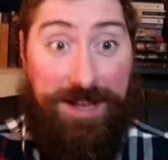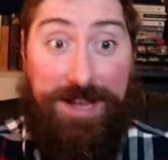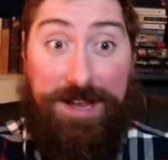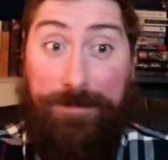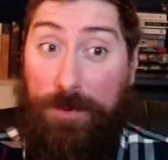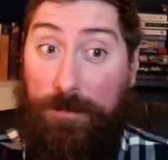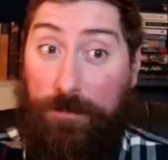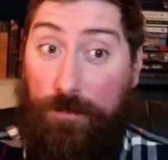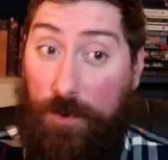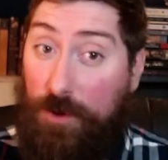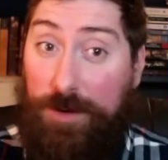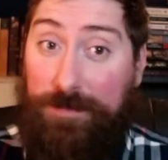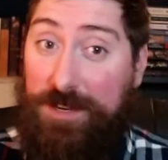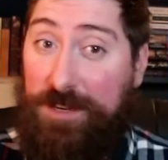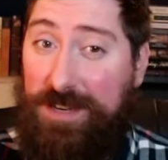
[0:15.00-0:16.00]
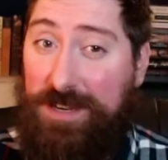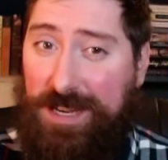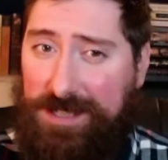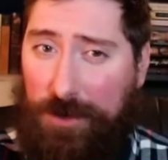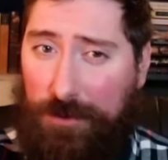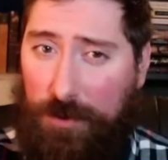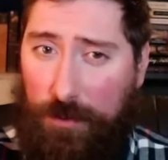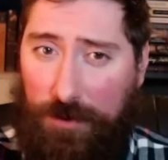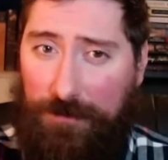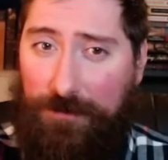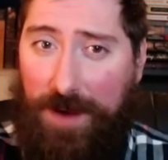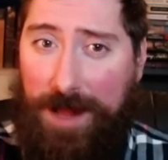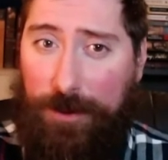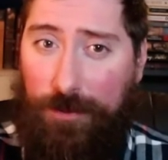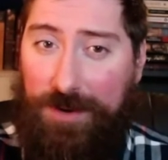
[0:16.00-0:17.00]
But William didn't necessarily want to
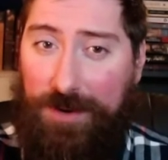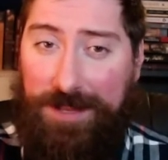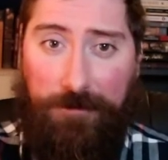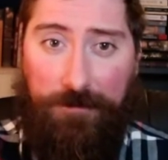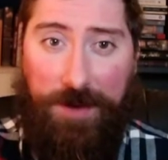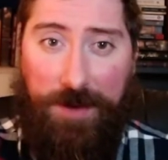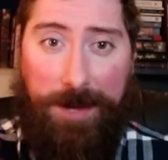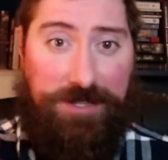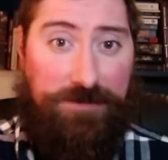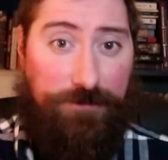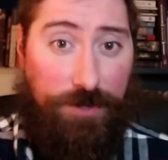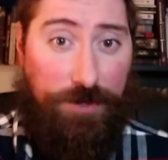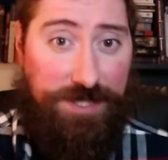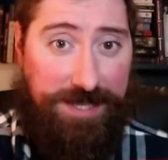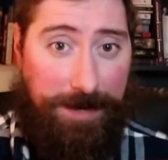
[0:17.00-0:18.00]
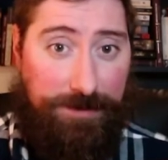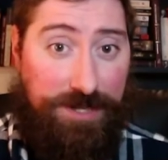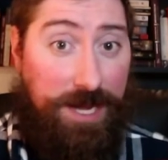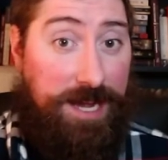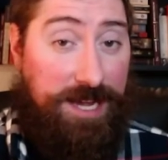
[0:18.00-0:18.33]
follow in the family's footsteps.